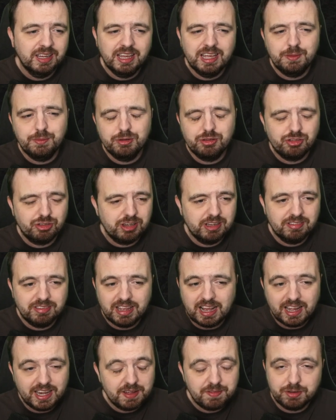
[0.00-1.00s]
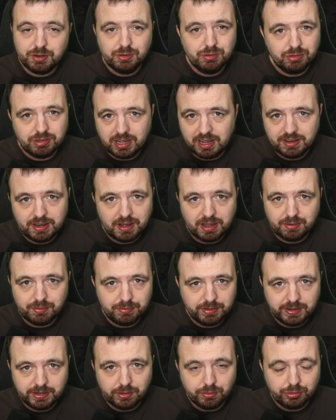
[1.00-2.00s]
It was cheesy. I never used it. I don't
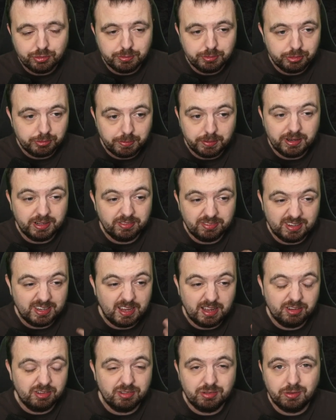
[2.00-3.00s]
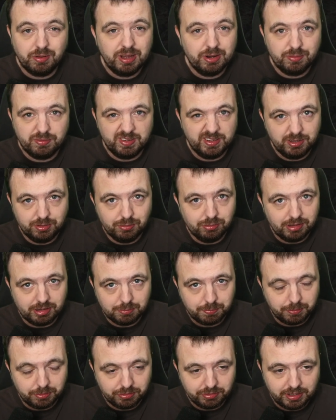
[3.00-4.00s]
really know too much about it because I don't really use
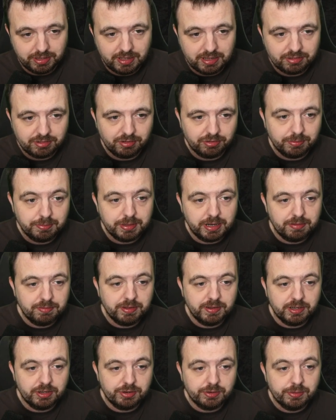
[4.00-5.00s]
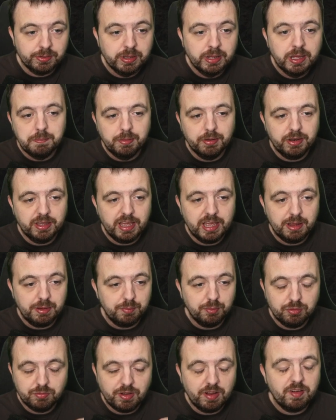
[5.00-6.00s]
exploits like that. It's not something I really do. But it
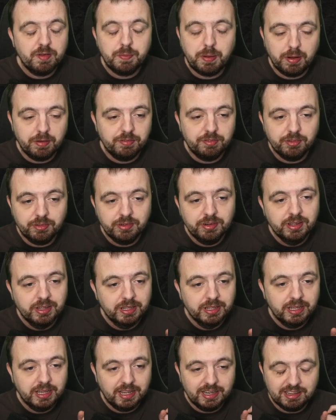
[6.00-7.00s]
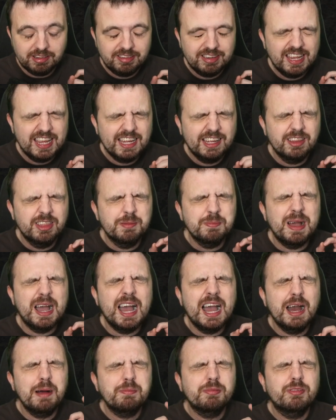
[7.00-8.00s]
was very powerful, and it's taken them
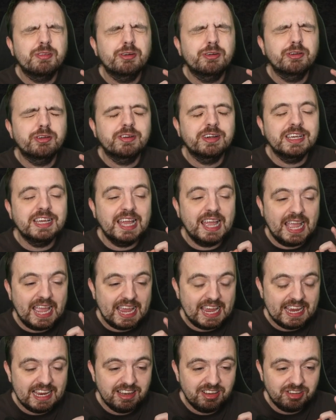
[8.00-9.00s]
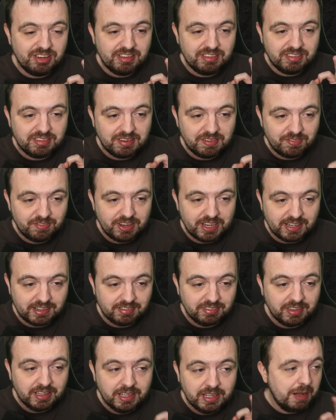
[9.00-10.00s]
absolutely ages to
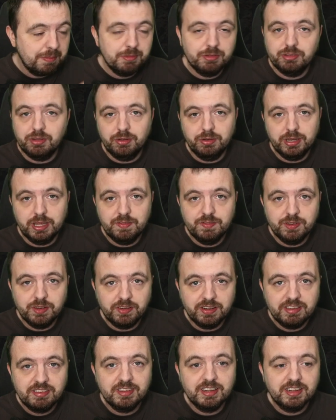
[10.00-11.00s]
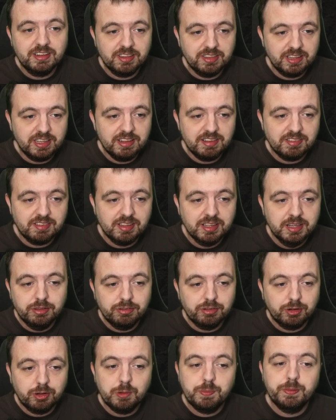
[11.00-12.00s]
fix. Amazon, if you're listening to this,
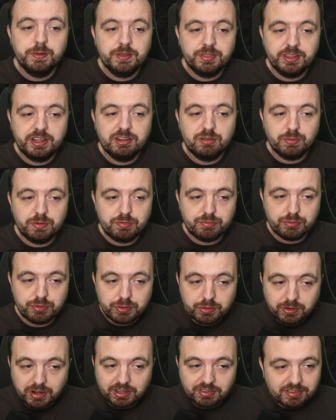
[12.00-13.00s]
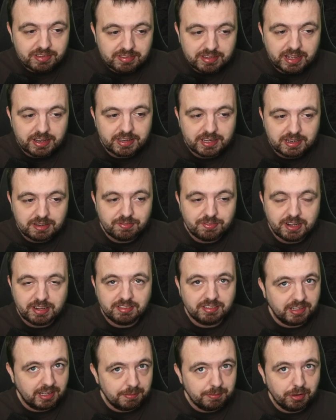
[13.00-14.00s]
there's a couple of things with rune glasses that need
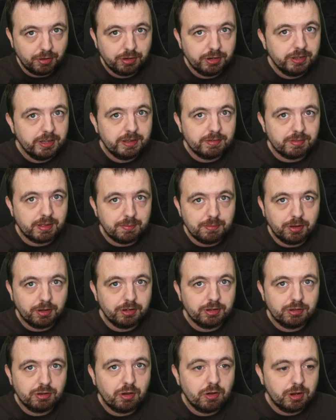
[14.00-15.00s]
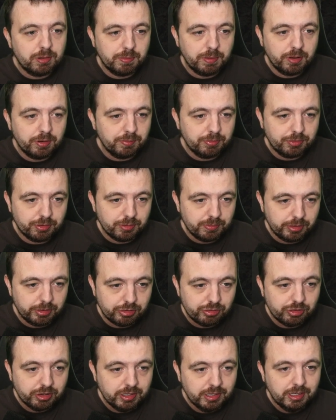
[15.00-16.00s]
fixing. I'm not gonna talk about them too
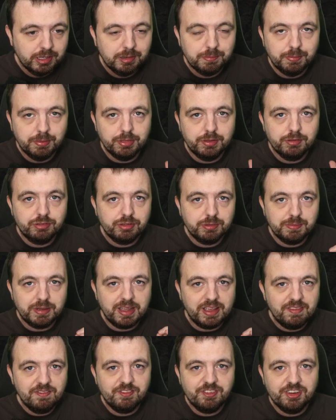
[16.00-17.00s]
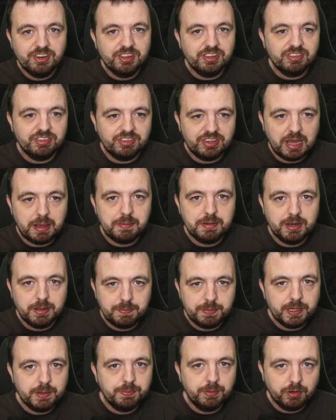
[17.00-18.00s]
much, but there's some infinite stamina
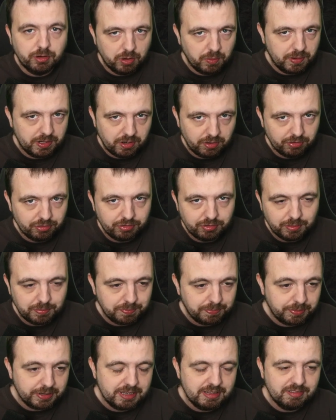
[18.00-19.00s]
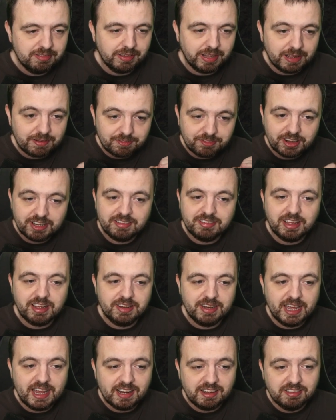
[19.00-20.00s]
people going on. So please, like, fix that
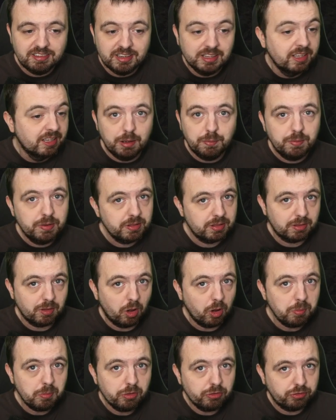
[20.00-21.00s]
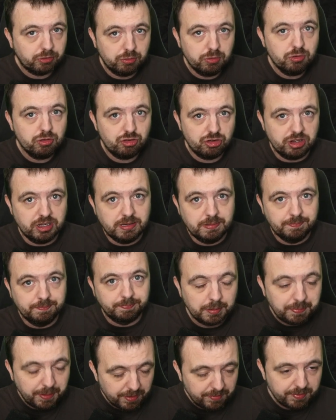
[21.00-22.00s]
next. And we're almost Gucci,
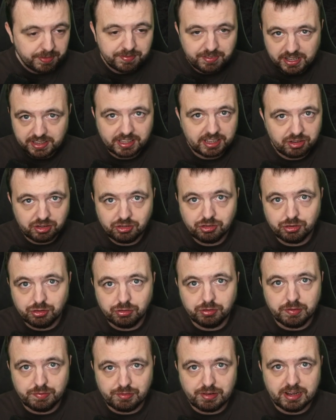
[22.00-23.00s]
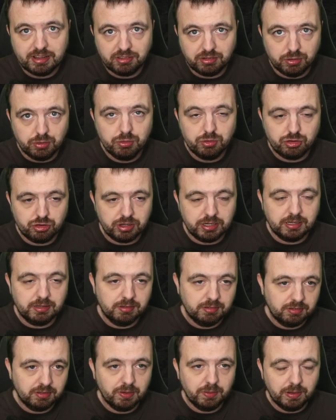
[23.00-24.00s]
apart from the fact I just used the phrase Gucci.
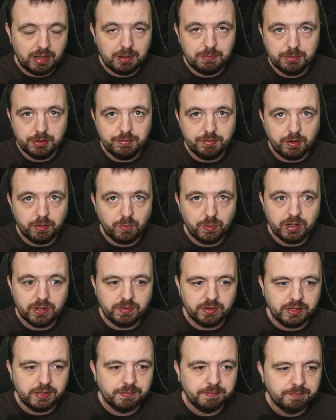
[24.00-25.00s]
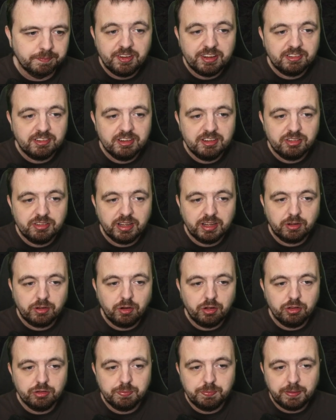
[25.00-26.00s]
So I'll move on quickly. Fix an issue that
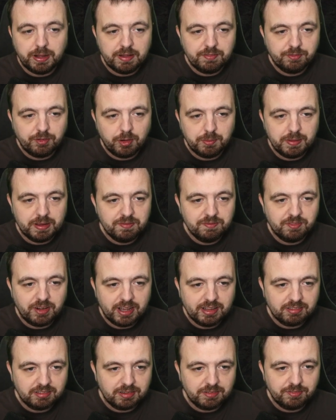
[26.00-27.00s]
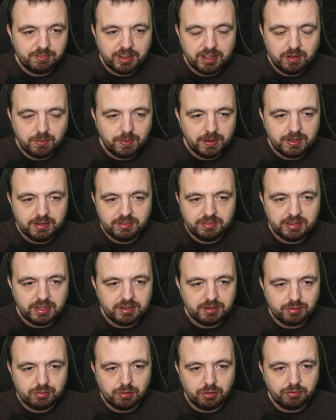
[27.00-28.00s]
caused platform invites to fail when
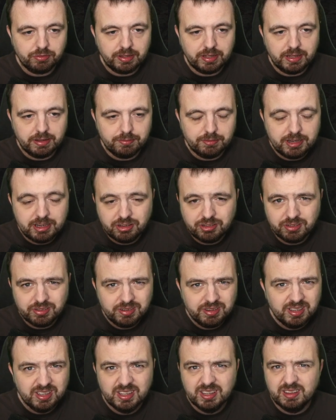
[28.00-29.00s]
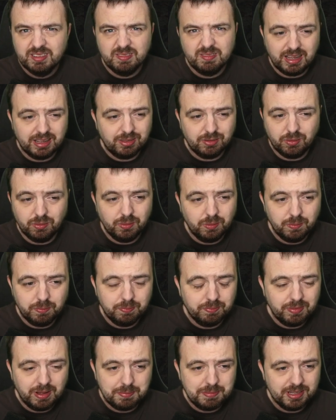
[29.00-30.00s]
sent across region. I don't know.
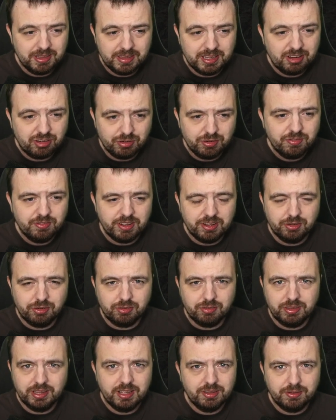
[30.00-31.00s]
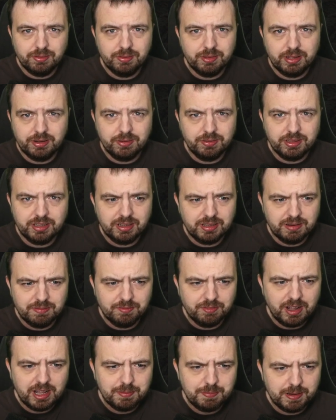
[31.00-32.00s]
I mean, they should fail, shouldn't they? I don't think you can
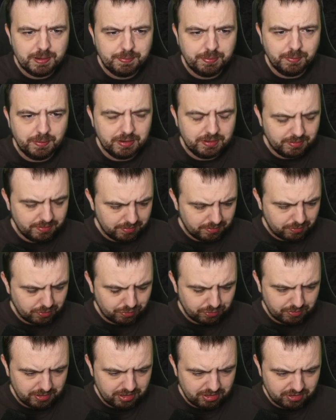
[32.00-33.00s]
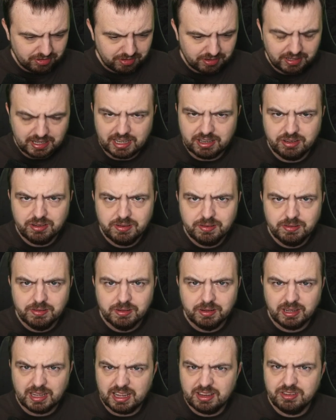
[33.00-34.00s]
invite people when cross region. Can you?
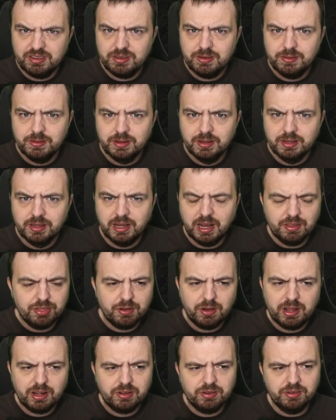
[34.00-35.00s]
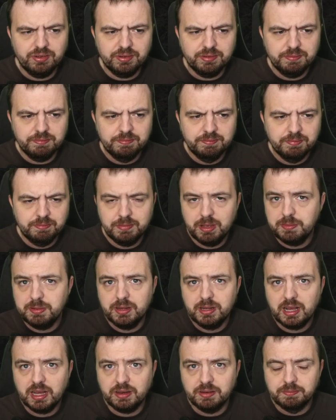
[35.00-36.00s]
Can you? I thought I couldn't. Maybe
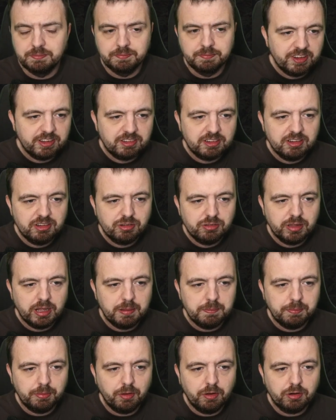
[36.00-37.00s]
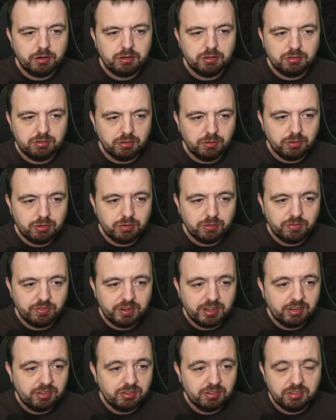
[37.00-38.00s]
you can. Fixed an issue that blocked social
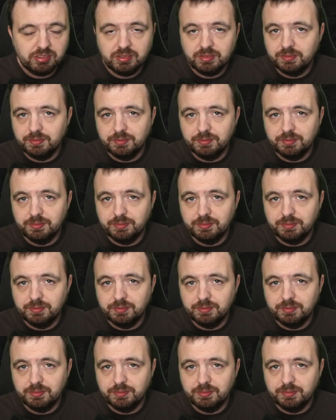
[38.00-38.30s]
features.